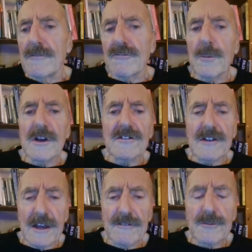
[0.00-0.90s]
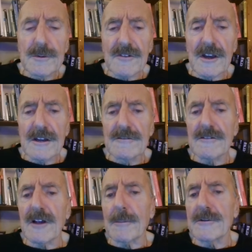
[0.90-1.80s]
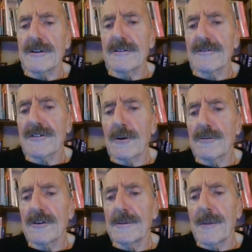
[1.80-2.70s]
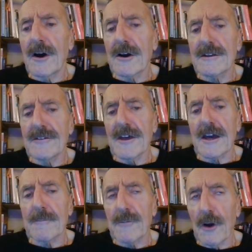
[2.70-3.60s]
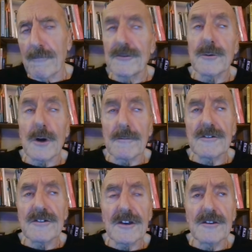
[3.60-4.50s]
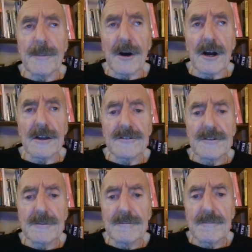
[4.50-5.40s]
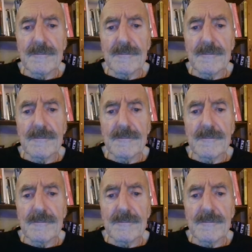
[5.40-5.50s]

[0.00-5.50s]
from where slaves were taken to Dublin and sold in the market there, often to overseas buyers.